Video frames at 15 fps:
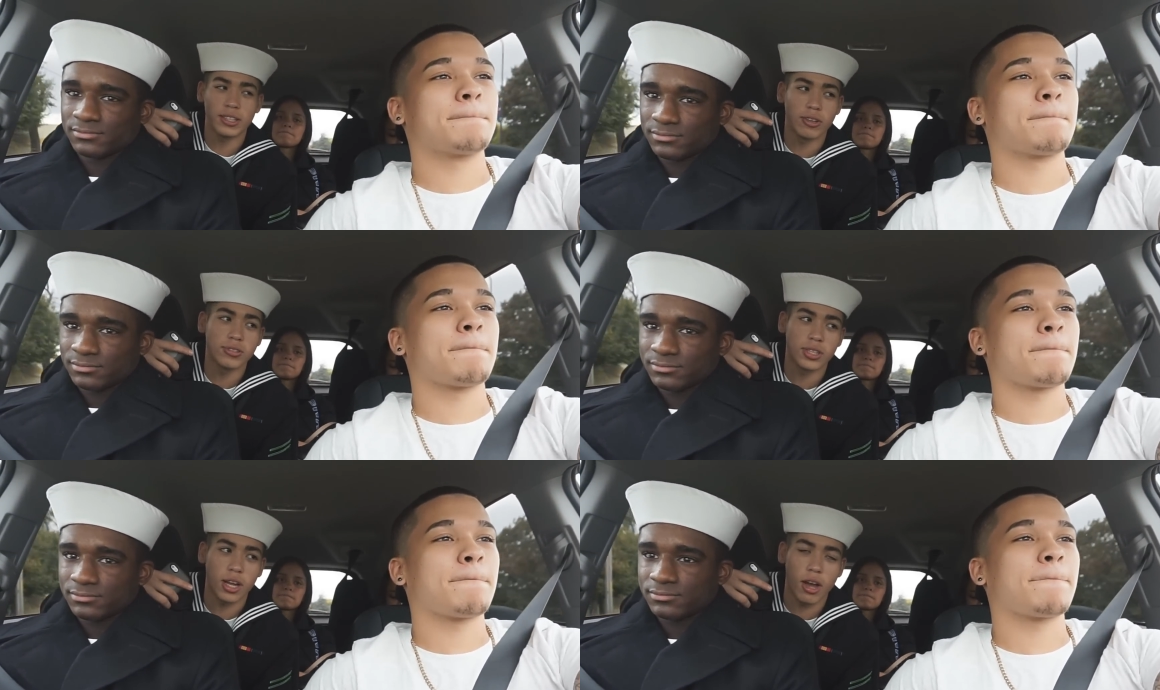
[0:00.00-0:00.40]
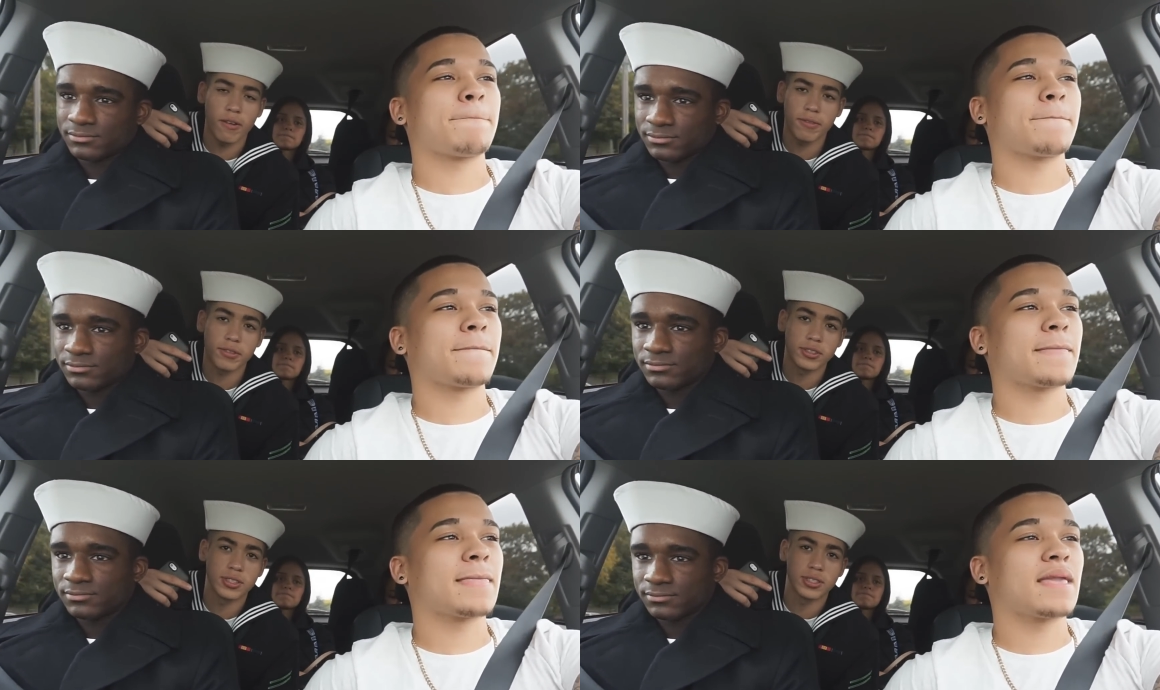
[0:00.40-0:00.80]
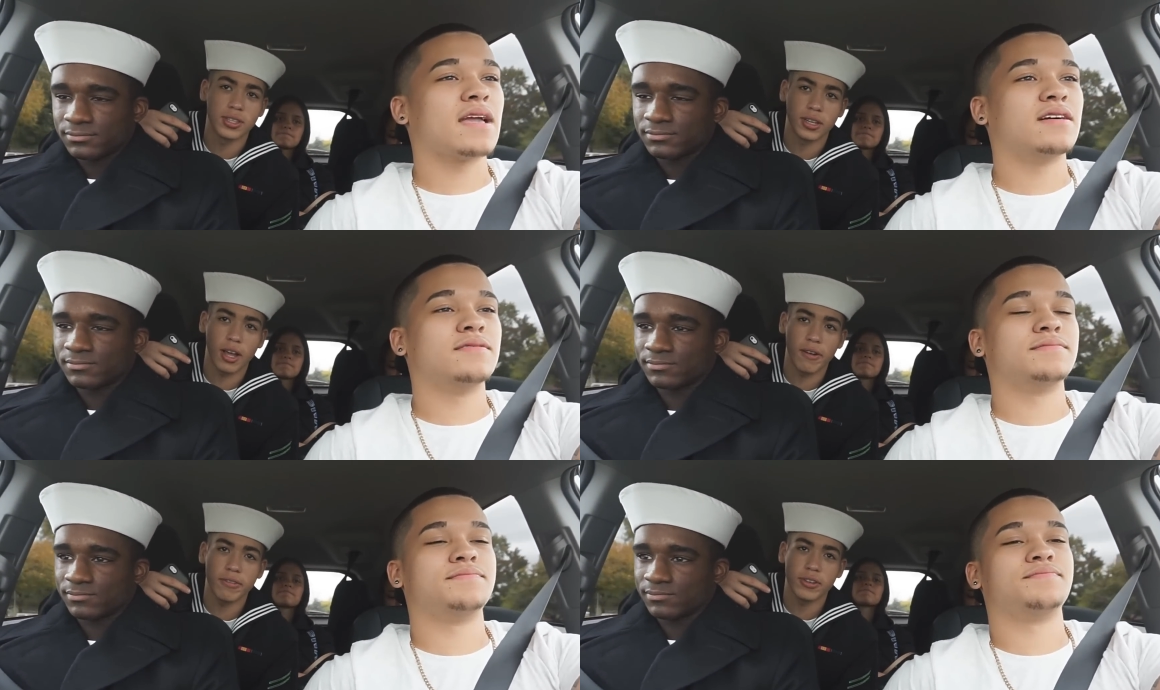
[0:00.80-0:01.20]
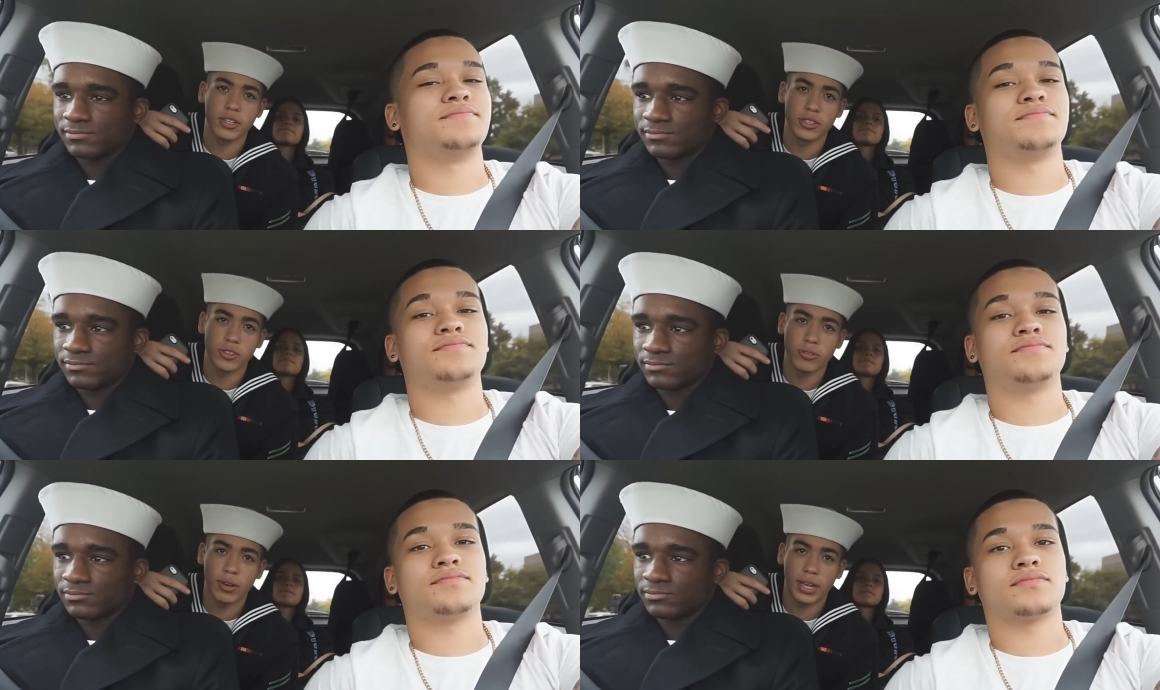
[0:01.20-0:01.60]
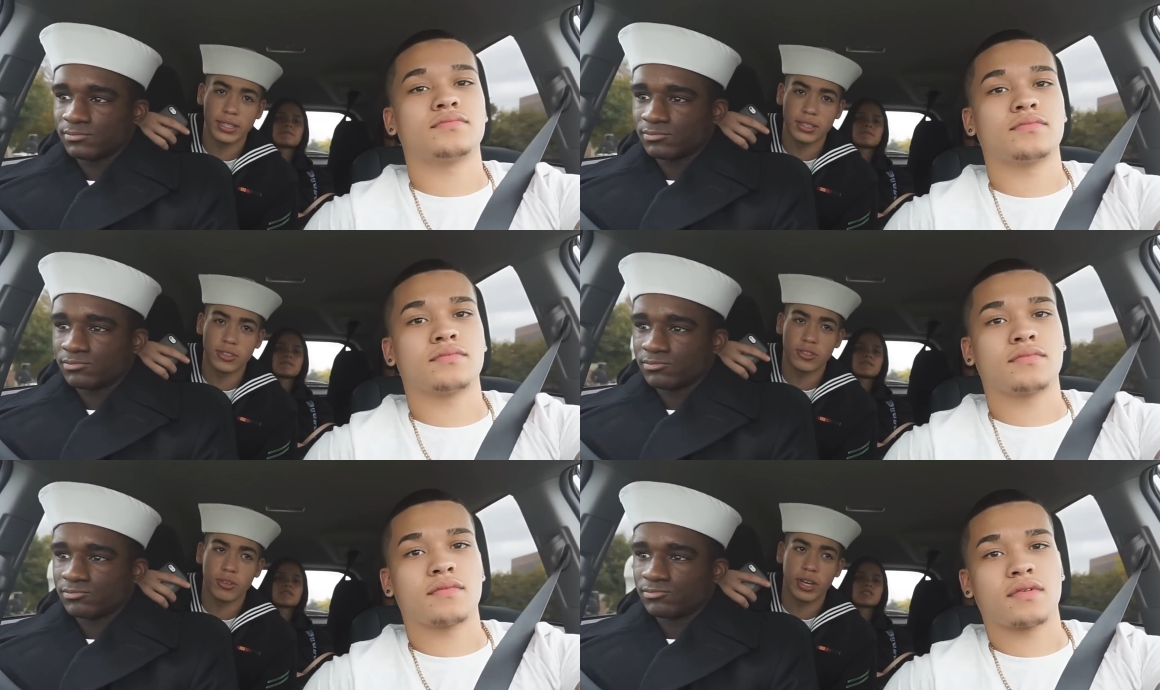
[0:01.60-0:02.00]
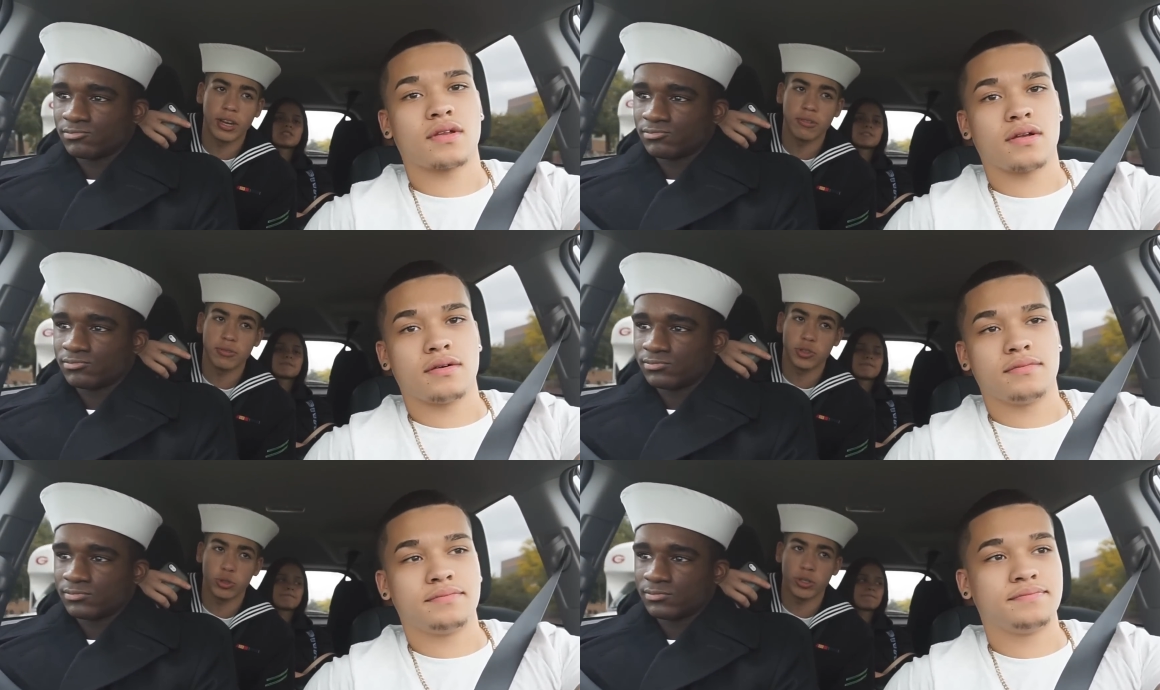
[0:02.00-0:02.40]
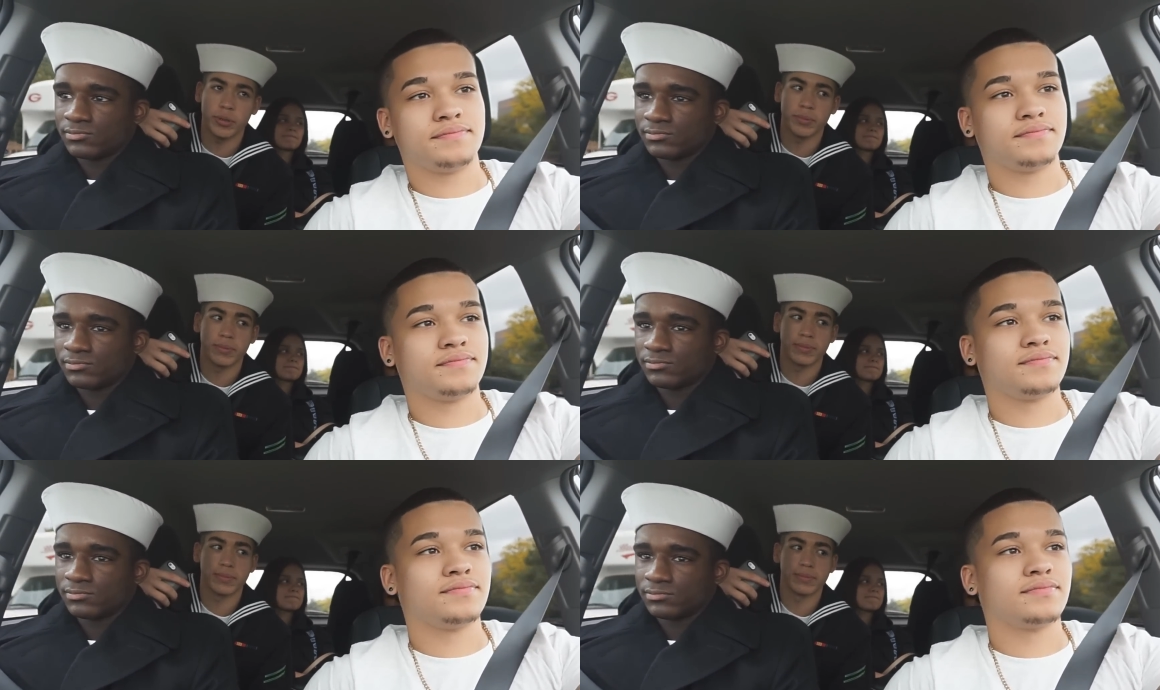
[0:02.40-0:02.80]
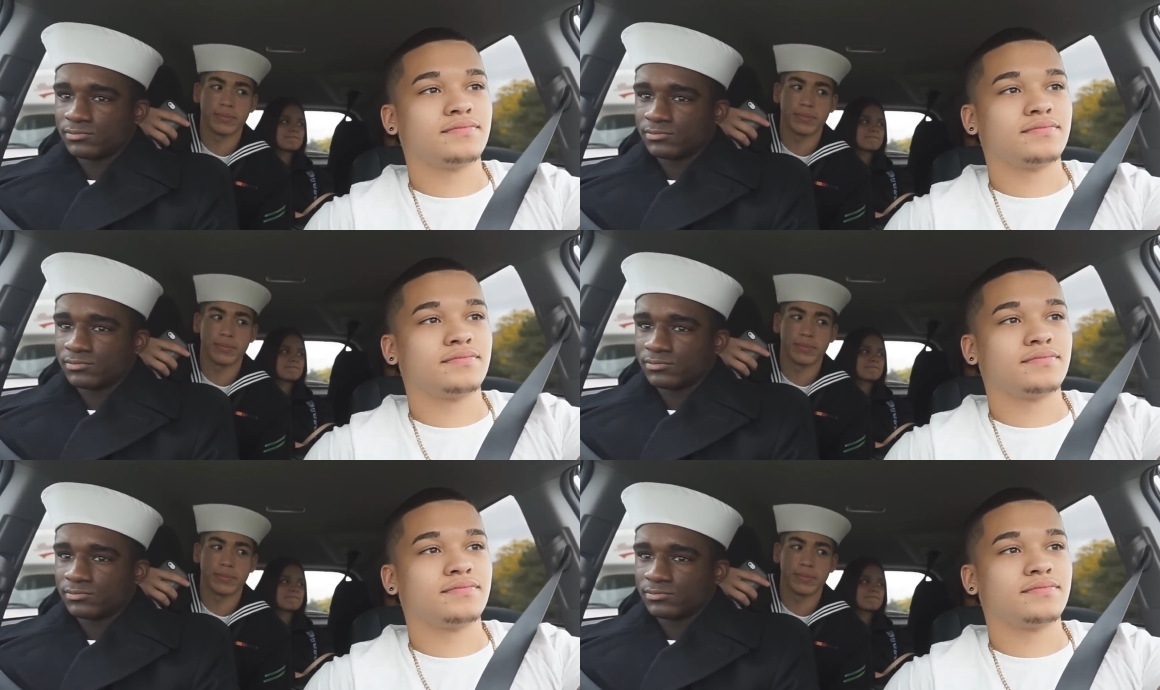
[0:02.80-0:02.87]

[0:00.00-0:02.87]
Speaker 1: things. Those are covers to cover your shoelaces so they don't trip.